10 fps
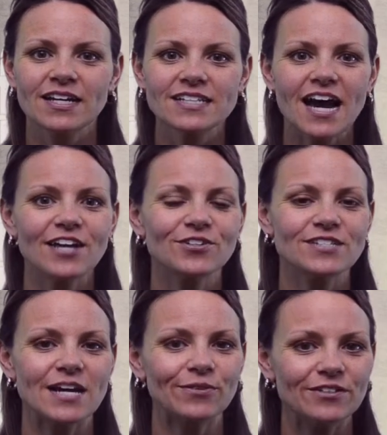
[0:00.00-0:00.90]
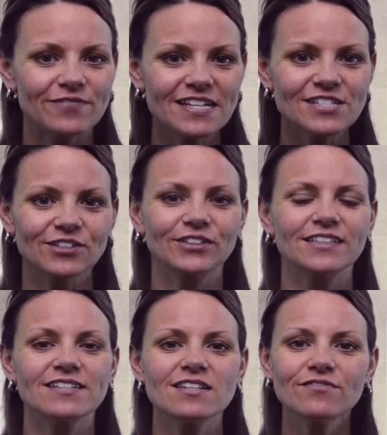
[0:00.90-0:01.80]
To understand what a vesicle
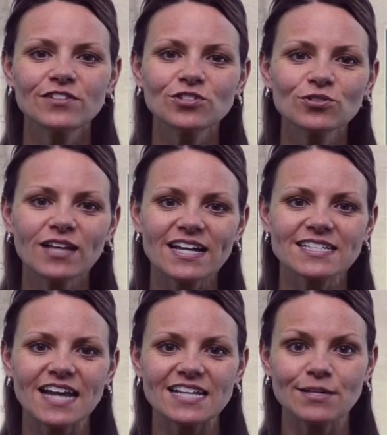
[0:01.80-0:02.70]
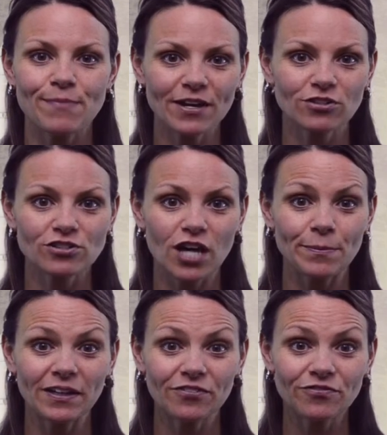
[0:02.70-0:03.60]
is, visualize it as a
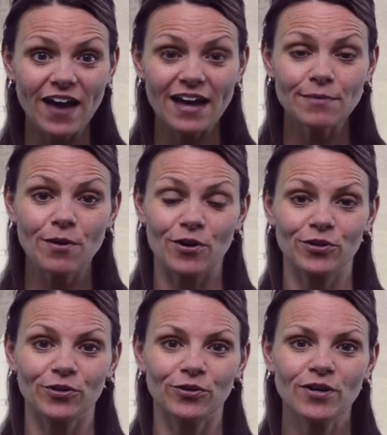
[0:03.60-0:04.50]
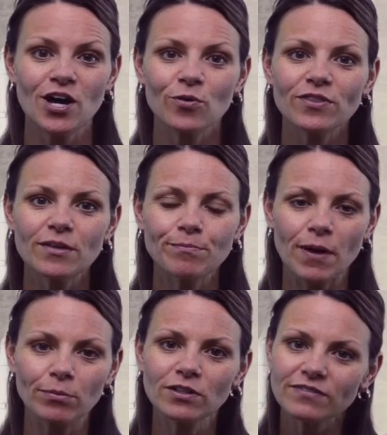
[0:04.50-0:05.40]
microscopic fat particle with a
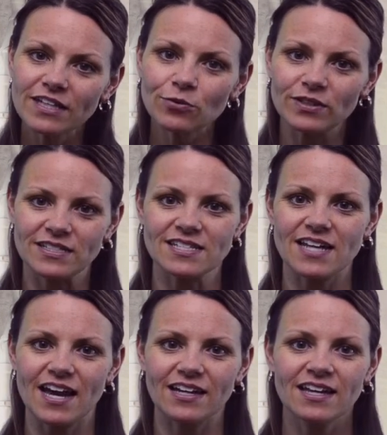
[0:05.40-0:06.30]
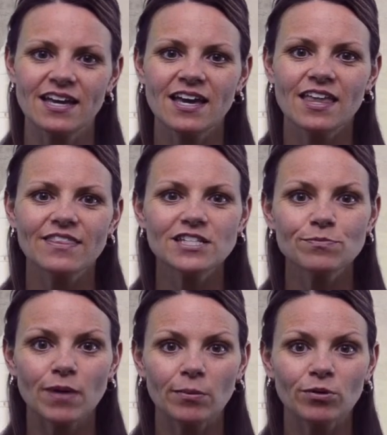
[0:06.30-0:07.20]
bubble of liquid inside. This
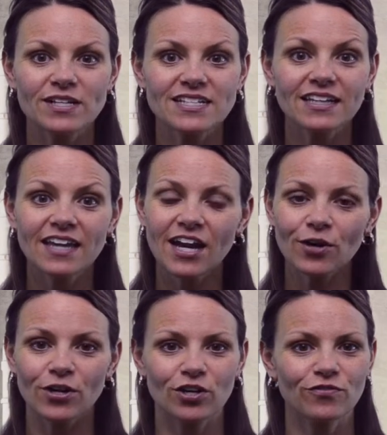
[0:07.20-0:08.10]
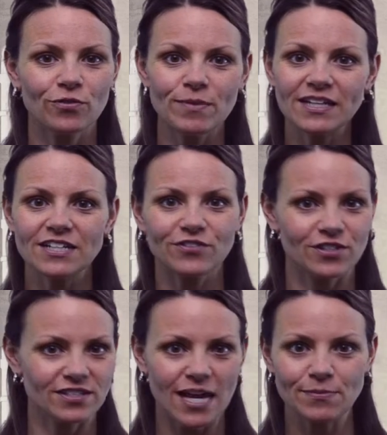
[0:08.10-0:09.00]
bubble is a carrier for many
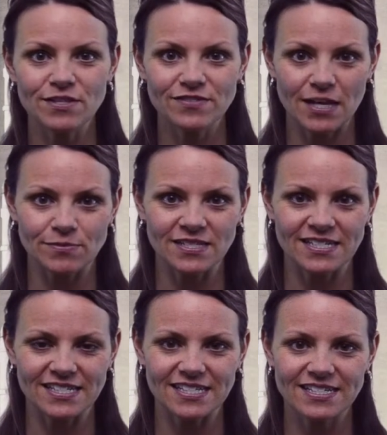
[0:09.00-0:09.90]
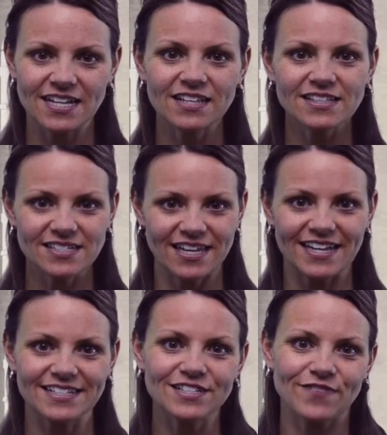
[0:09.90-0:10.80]
different types of substances, and in this
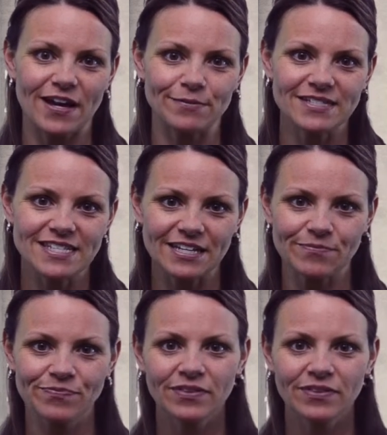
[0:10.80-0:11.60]
case, it's vitamin C.